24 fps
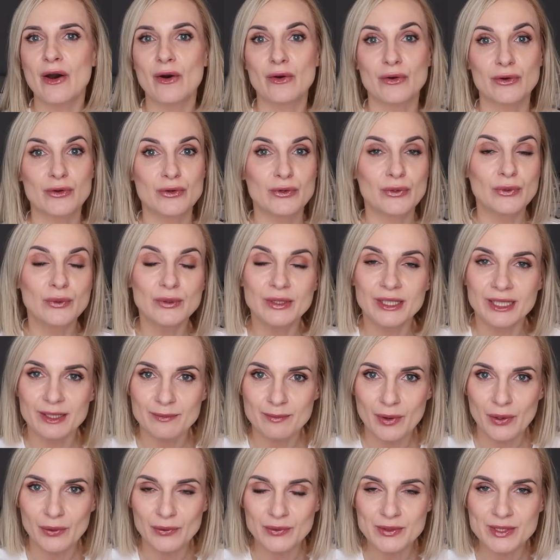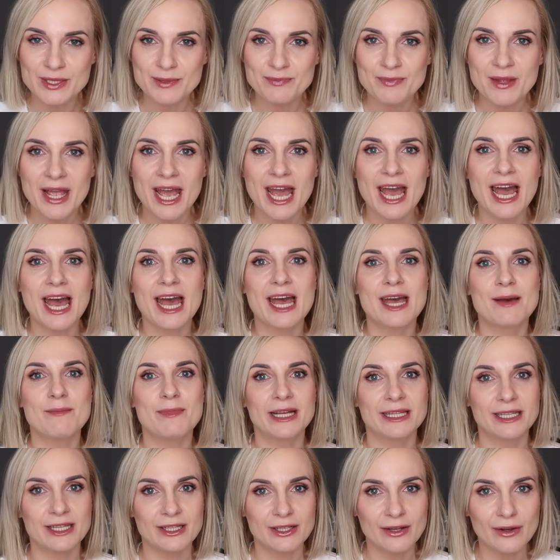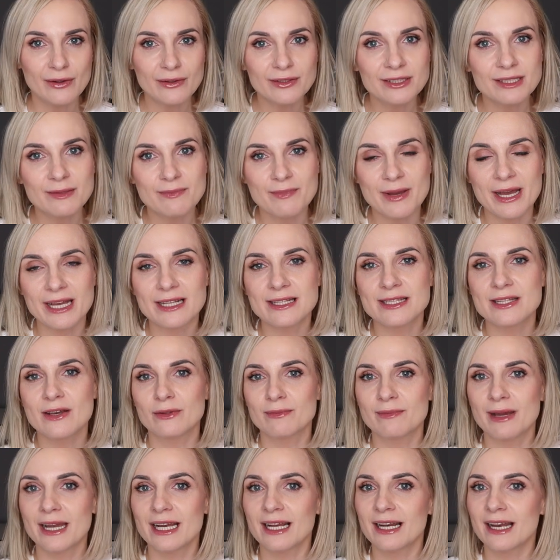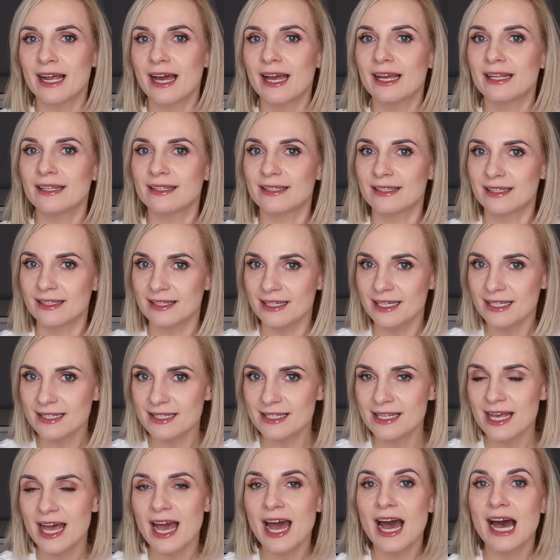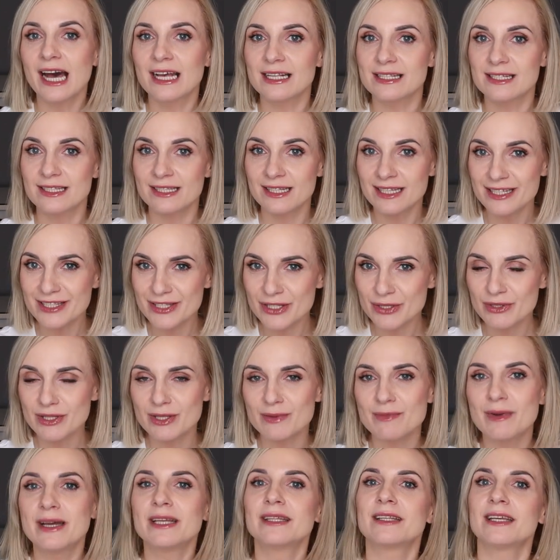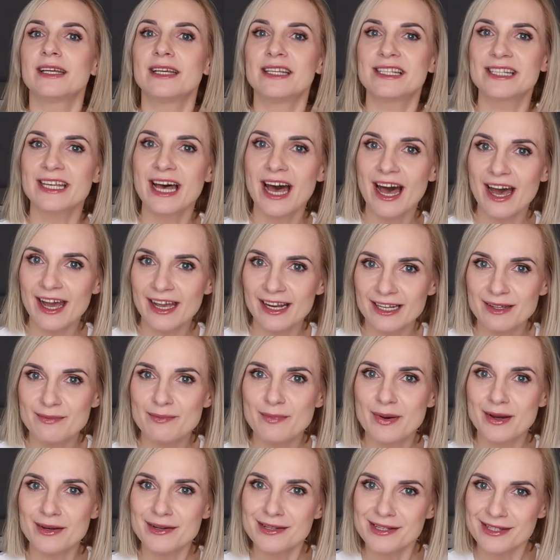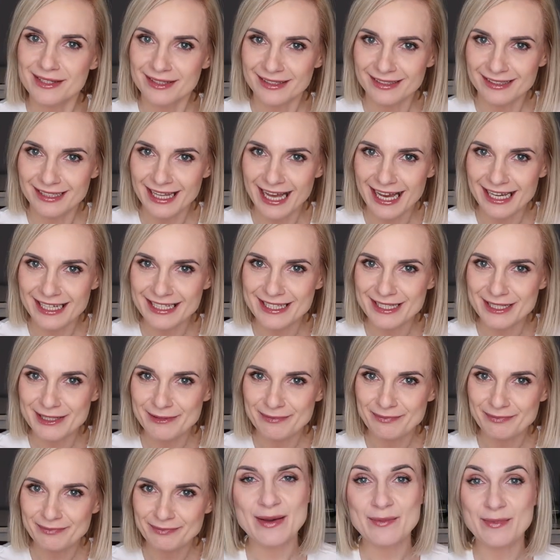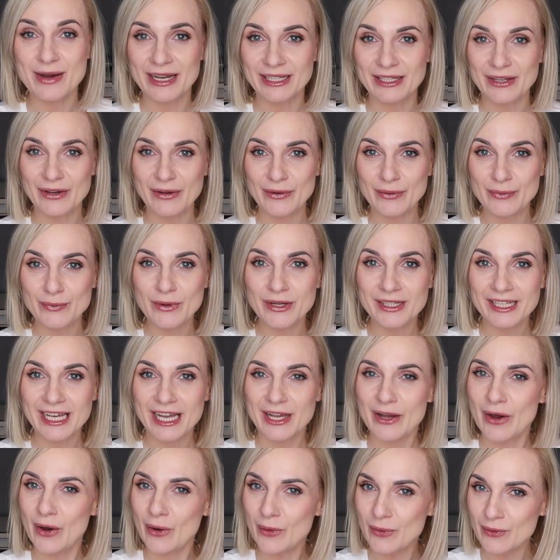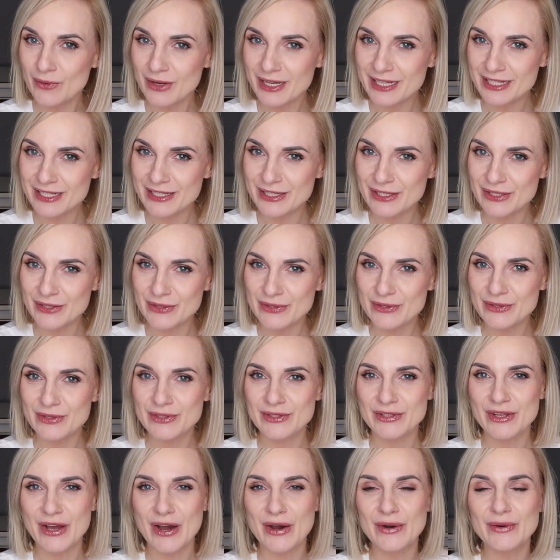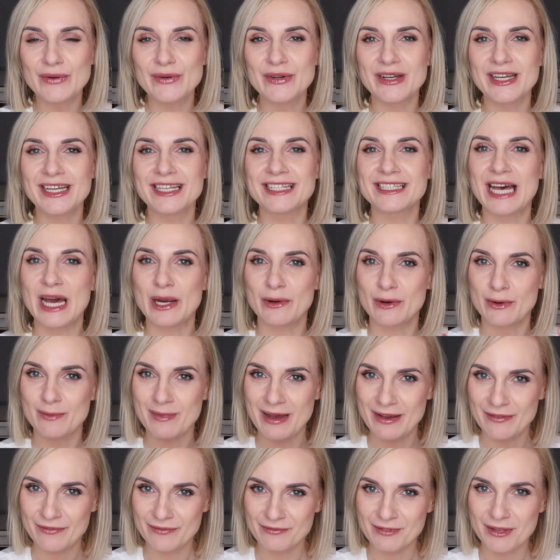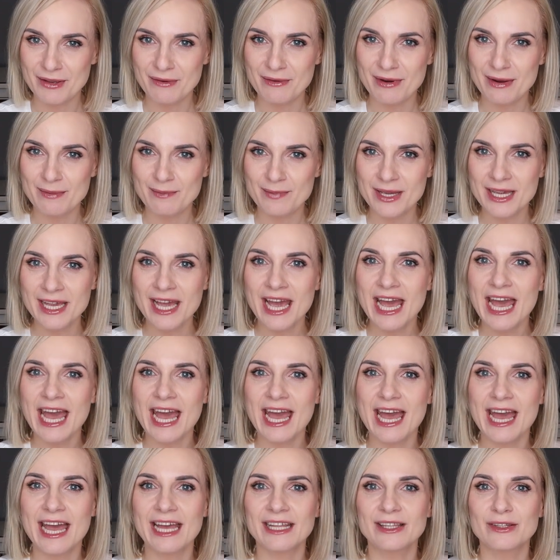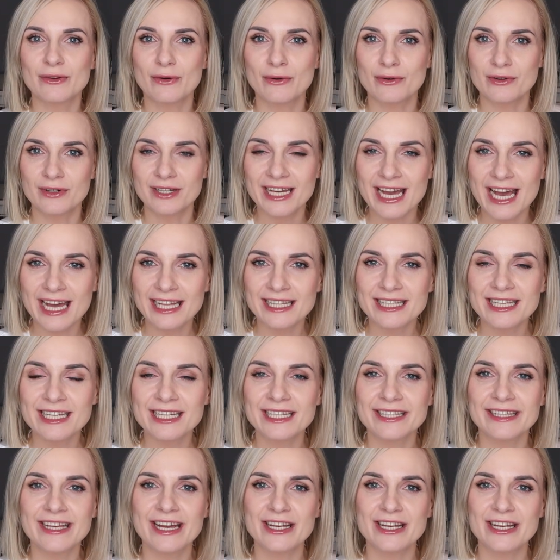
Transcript: or cooling balls. But it all depends on my client needs, as this treatment is highly personalized. But what I always use though is aromatherapy and organic,